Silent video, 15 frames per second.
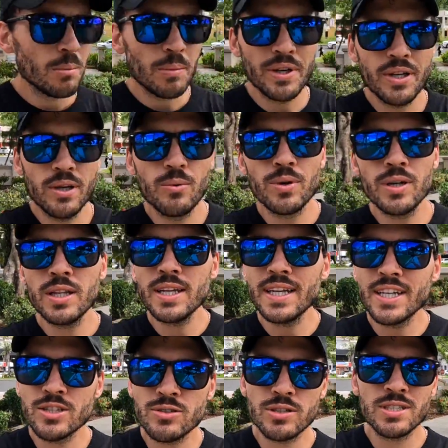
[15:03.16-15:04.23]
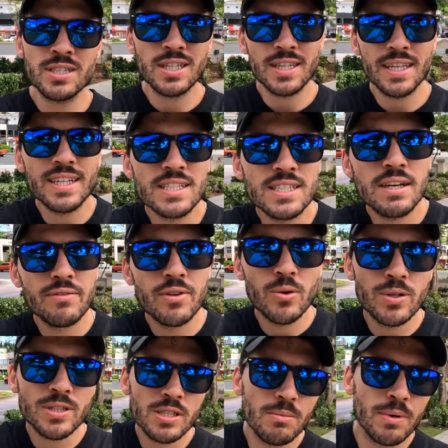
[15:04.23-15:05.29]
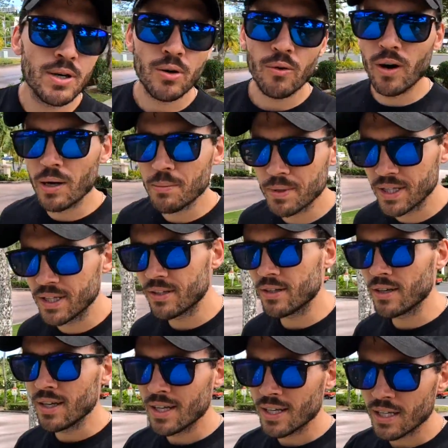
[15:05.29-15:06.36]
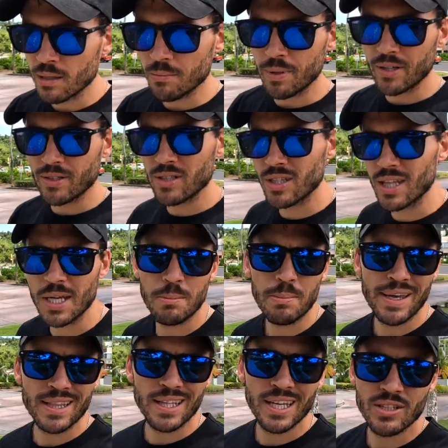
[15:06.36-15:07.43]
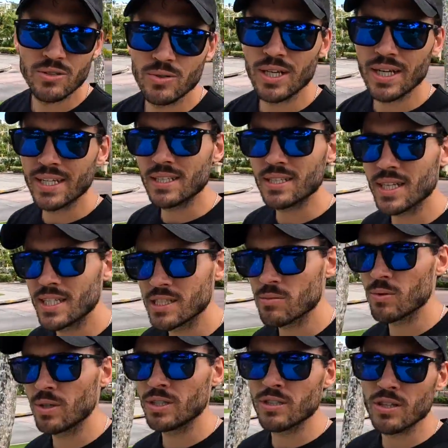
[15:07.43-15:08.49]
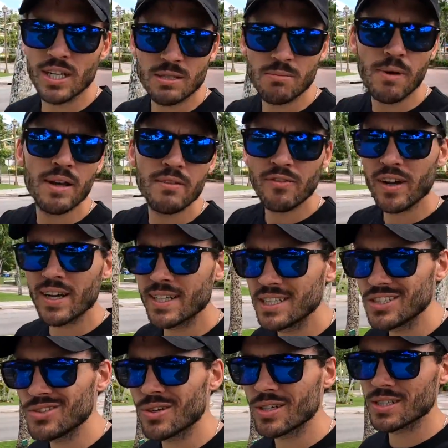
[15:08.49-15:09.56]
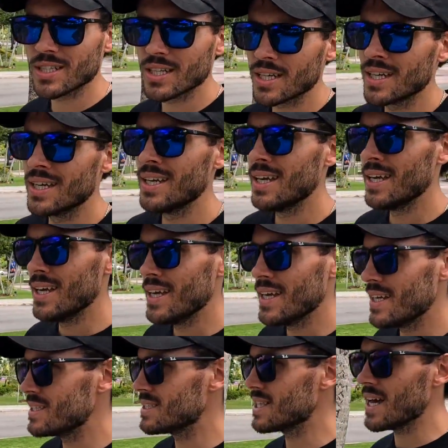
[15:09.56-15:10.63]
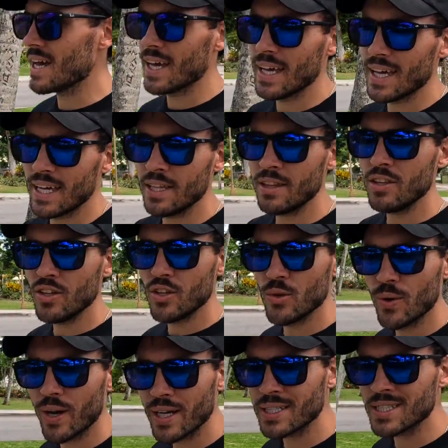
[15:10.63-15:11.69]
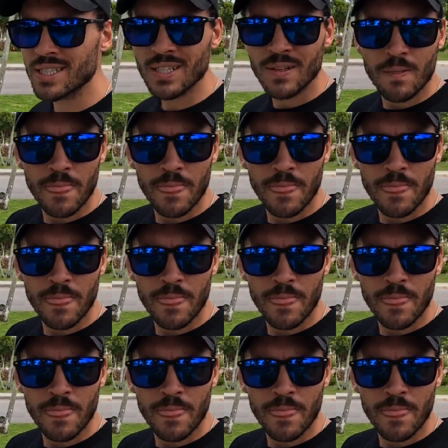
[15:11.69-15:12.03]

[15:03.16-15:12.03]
But you know, one of the interesting things I've noticed about Guam here compared to like mainland United States, which you guys might find interesting, is that in the US,